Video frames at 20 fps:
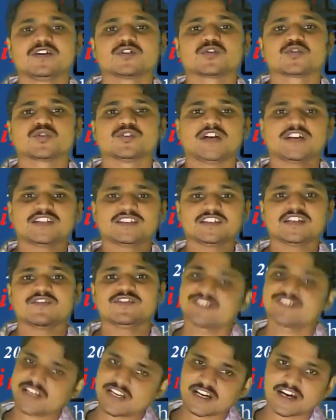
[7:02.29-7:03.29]
So, that is the
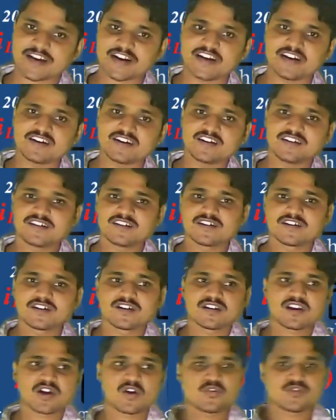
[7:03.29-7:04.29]
initial current.
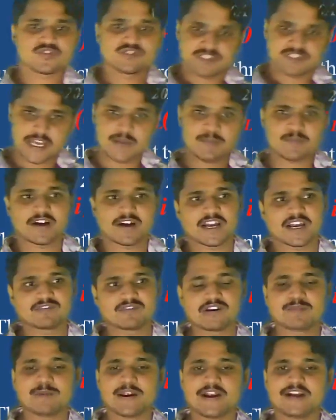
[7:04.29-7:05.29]
Now, same current
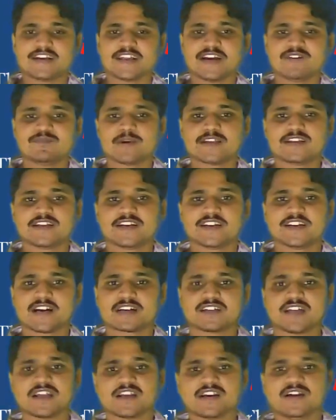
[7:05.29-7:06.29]
will maintain by the
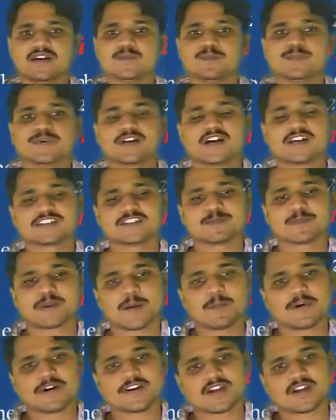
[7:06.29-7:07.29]
inductor, because the
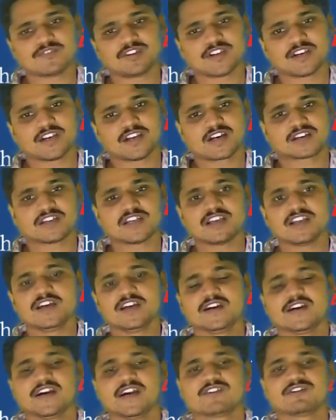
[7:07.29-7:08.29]
property of the inductor,
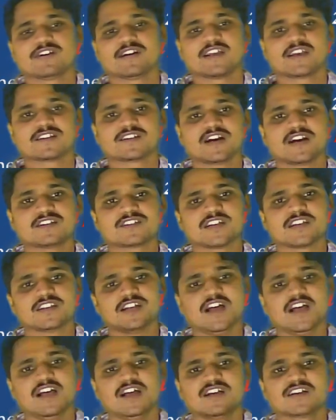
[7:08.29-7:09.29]
it will does not change
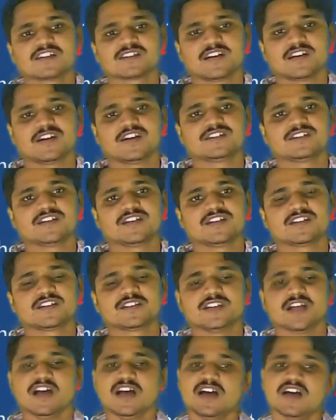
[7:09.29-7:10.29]
the sudden change in
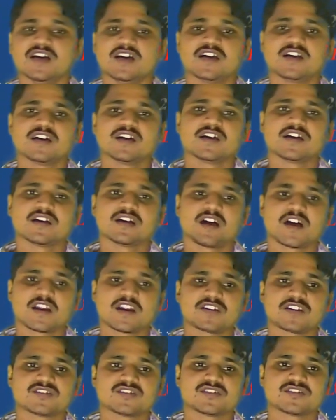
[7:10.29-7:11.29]
the
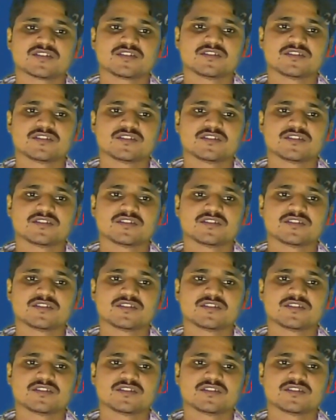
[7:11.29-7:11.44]
currents.